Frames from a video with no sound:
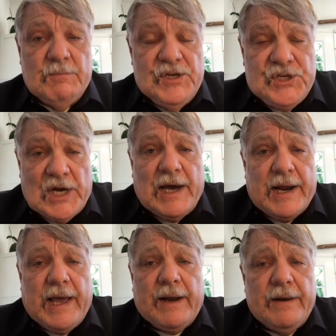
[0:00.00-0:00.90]
to be
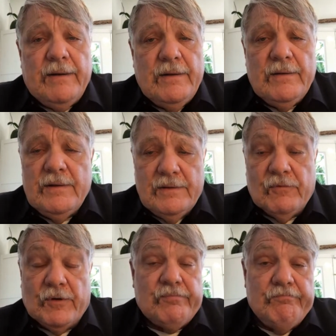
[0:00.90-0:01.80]
shot at
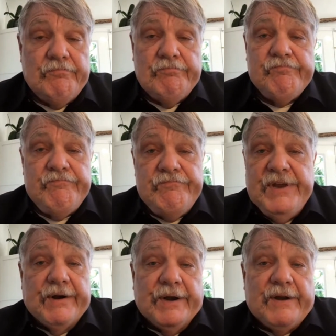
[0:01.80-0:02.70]
with
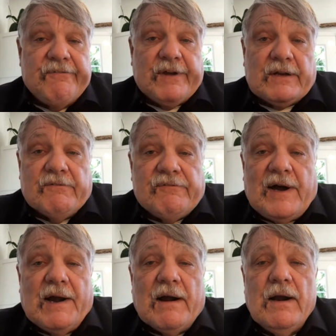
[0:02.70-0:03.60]
near ineffective
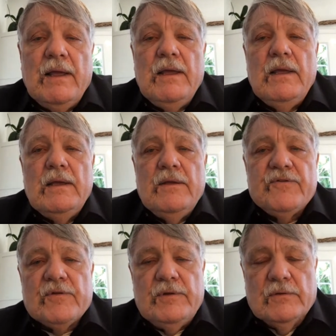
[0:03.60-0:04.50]
fire.
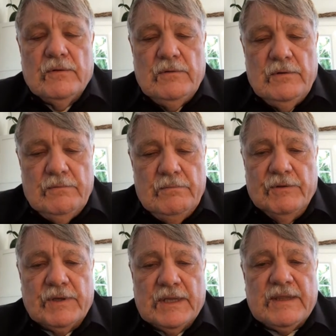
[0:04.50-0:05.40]
So you'll
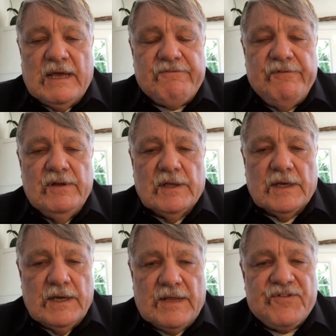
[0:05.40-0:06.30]
get that
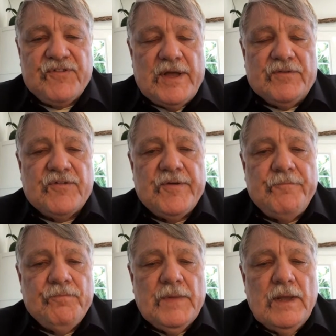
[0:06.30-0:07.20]
feeling and that sense.
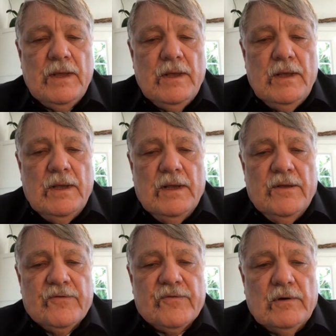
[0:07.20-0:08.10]

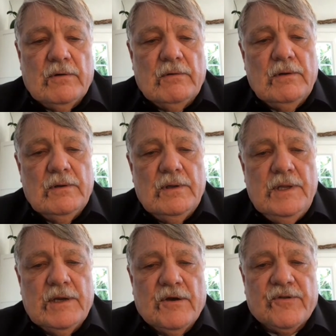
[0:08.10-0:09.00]
So
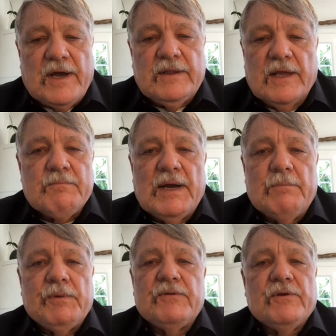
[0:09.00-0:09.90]
he goes, I'd like
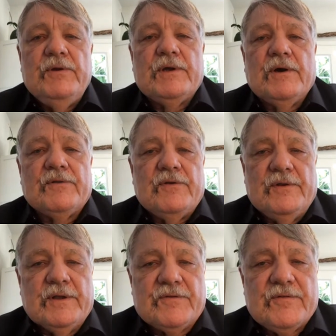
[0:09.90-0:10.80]
my platoon to go
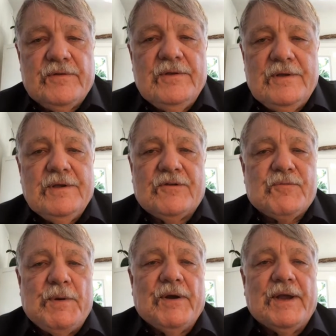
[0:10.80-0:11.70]
through this
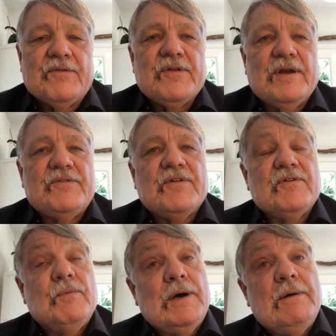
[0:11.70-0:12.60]
experience. And I
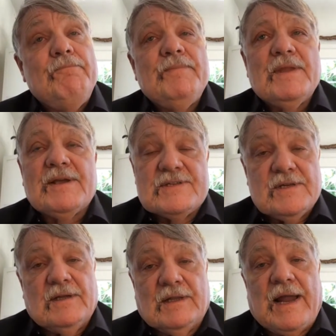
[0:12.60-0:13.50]
says, well, because
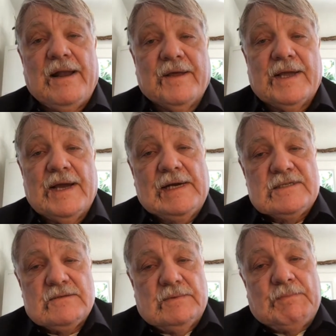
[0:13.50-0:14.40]
a lot of the
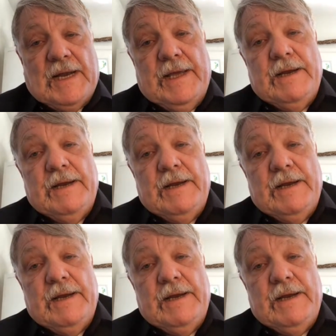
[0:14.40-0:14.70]
guys, about